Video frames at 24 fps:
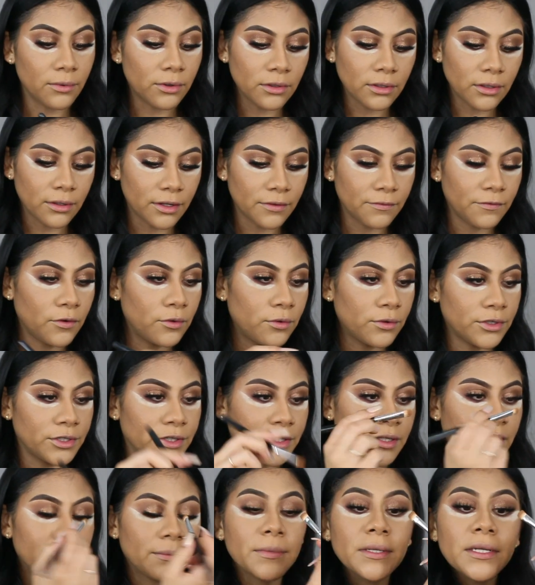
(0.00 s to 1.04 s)
all out of
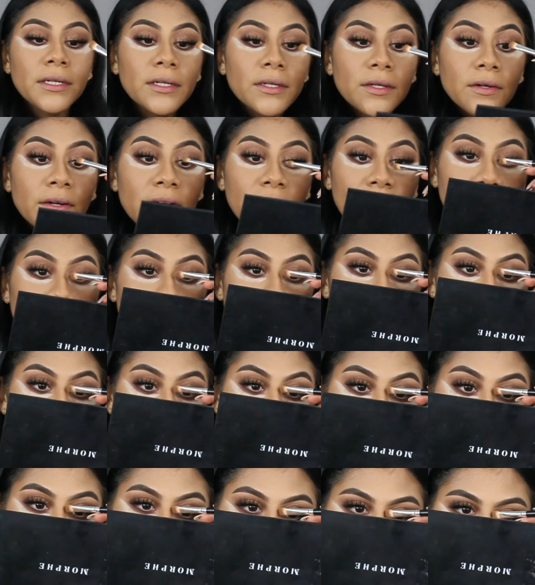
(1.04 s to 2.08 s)
order. I'm going to go ahead
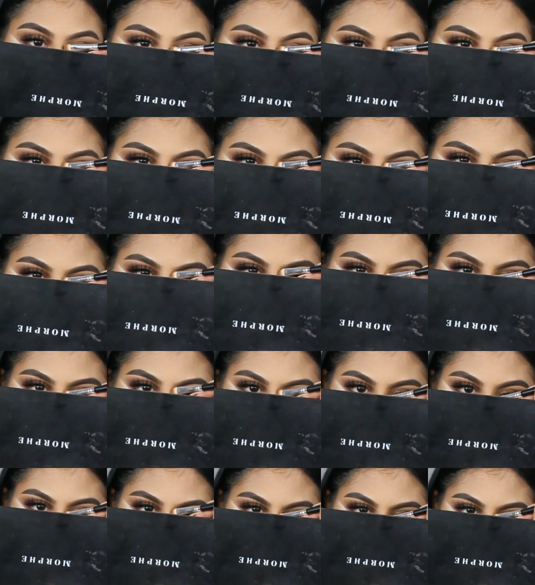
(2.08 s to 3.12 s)
and
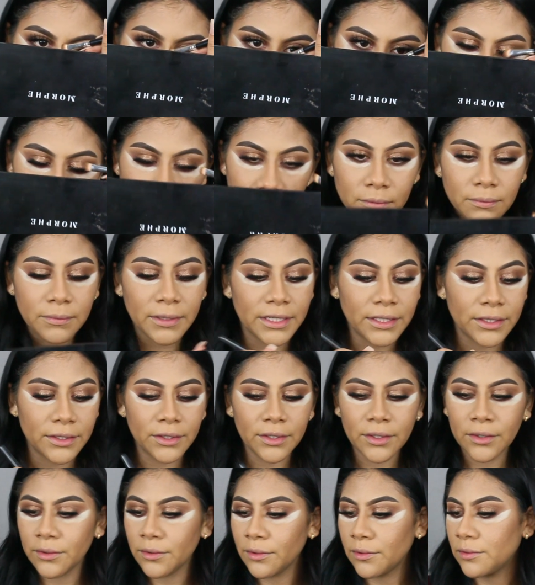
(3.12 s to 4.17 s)
contour my
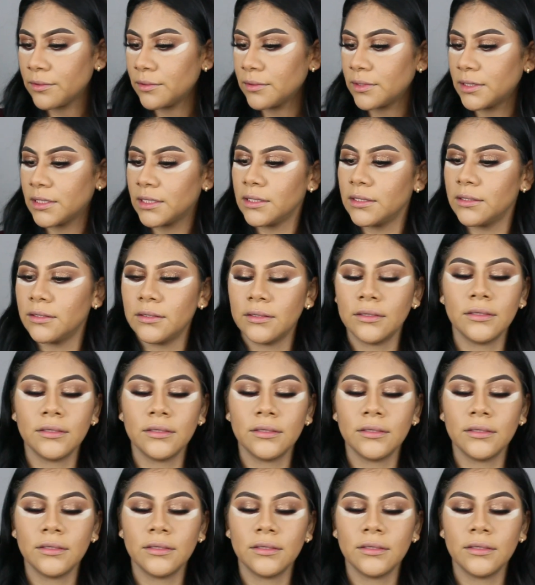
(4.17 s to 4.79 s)
nose,